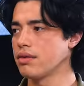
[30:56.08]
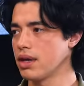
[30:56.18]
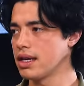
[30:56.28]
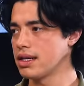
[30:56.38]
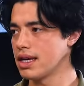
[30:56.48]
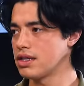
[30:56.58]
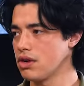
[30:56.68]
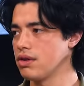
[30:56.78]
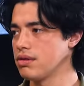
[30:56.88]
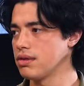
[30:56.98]
it, it's
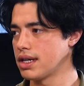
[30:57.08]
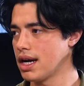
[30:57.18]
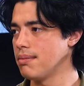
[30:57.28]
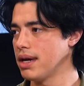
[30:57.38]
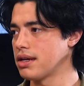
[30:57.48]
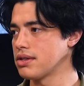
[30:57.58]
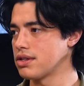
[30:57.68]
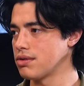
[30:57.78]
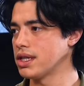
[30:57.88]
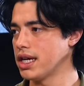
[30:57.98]
on the car makers
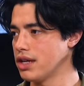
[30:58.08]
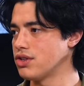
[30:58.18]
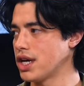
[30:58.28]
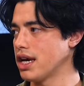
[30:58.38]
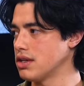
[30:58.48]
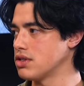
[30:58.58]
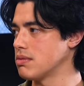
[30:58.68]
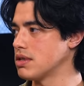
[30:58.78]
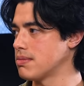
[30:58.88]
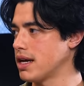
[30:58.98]
to really educate
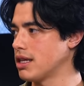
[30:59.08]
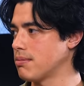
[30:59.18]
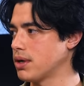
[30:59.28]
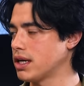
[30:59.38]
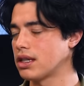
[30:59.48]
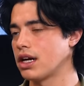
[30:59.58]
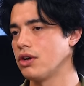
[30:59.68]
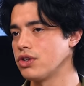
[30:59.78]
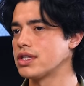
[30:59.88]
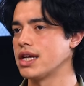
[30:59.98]
consumers about their product. Like,
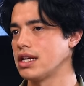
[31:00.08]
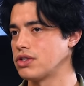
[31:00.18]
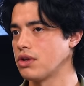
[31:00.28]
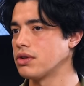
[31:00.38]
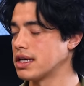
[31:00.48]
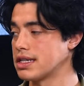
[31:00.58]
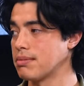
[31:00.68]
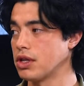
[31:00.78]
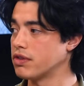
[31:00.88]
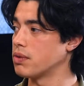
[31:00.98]
I'll use an anecdotal
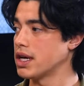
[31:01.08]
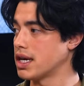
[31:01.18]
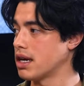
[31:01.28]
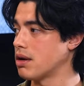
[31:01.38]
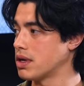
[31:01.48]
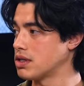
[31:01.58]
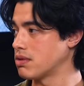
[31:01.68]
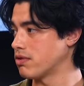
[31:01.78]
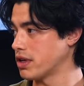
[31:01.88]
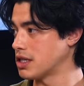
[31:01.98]
example. Over the weekend, I went
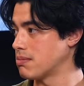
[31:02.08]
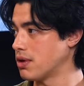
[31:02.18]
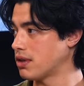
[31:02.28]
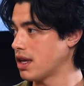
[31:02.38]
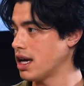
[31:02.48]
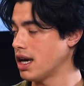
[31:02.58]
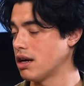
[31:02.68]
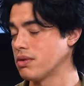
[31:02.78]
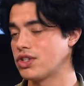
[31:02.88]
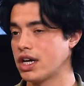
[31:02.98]
to a friend's birthday
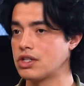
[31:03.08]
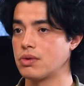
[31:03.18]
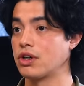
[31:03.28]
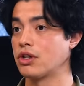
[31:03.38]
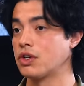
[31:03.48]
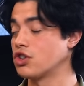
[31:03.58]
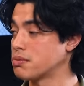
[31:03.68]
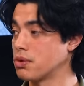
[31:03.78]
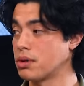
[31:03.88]
and I was chatting to a girl who had just